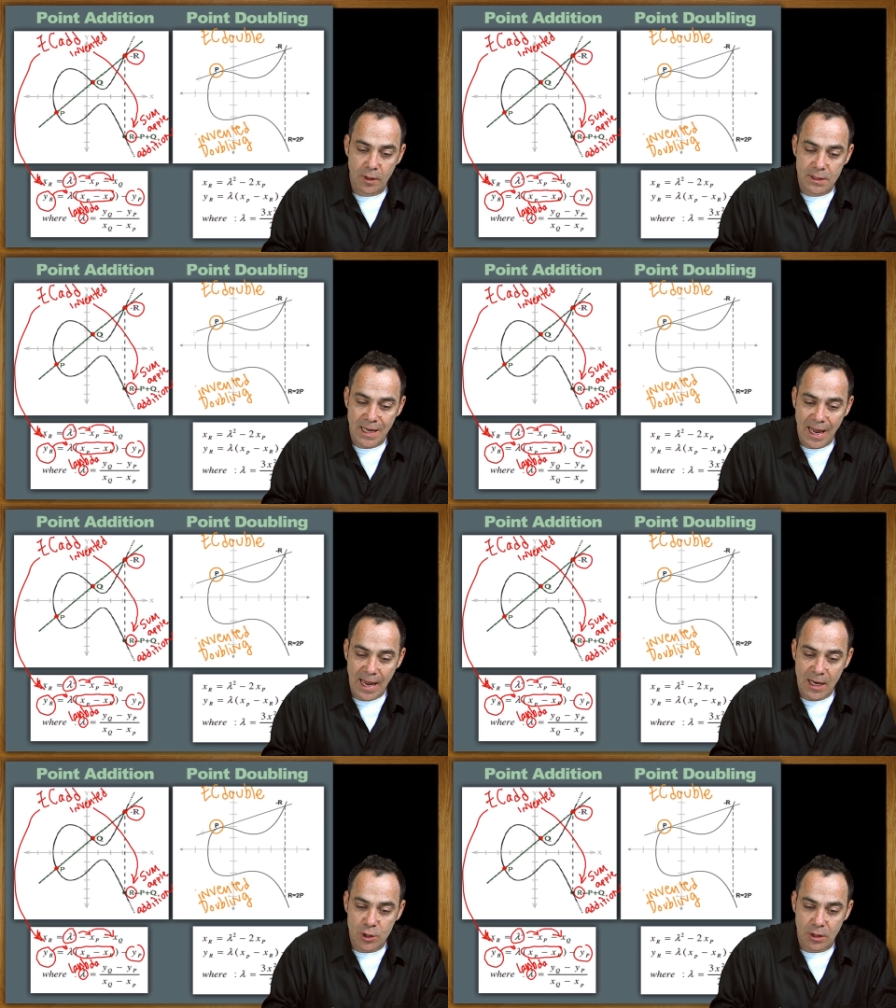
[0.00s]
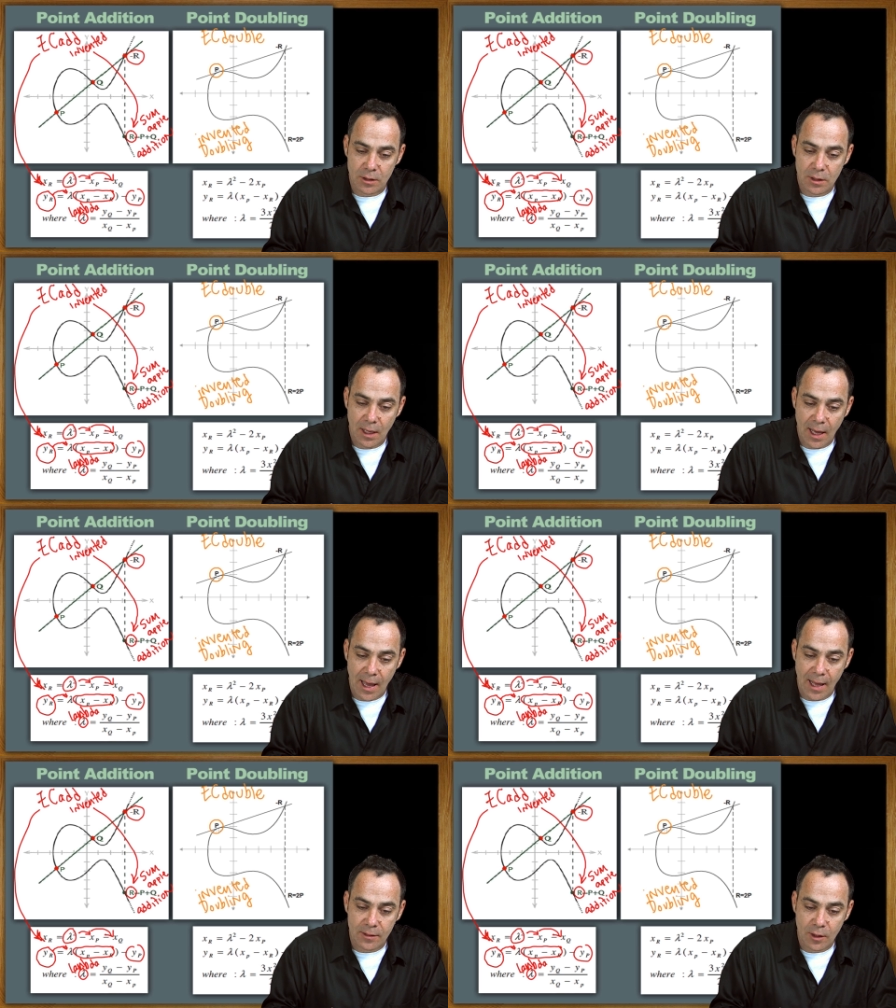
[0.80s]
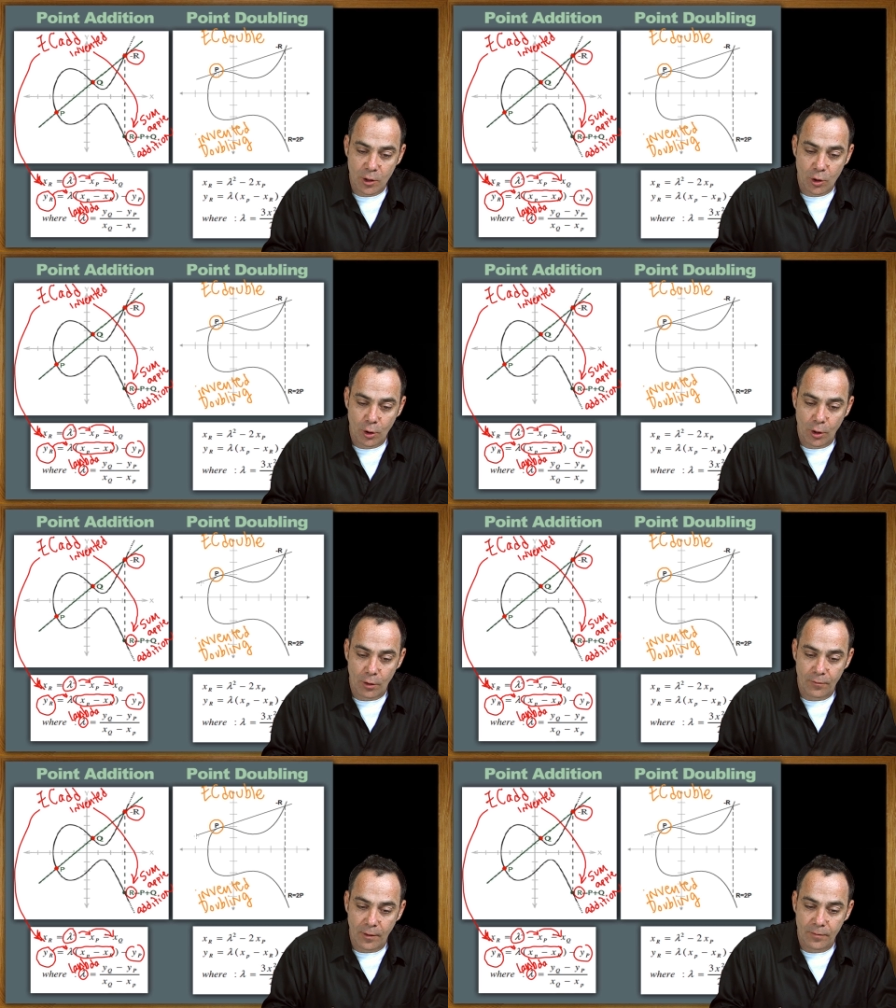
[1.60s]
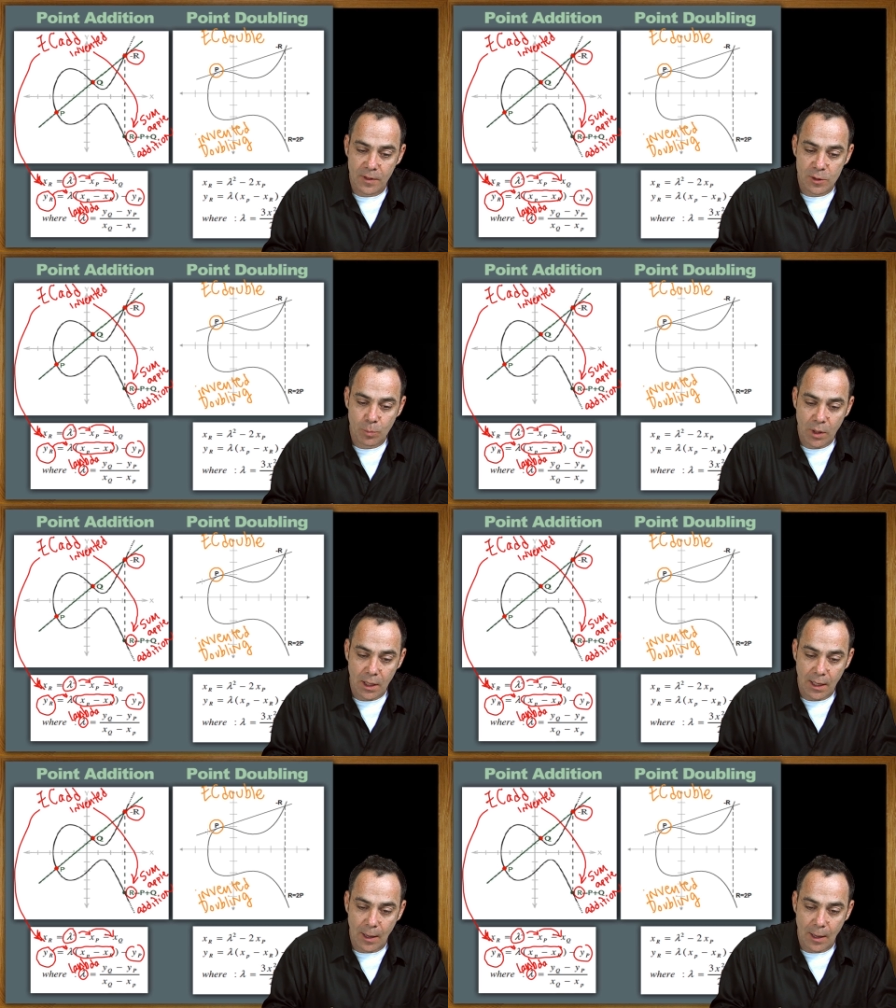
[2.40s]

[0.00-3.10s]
tangent at the curve of this P,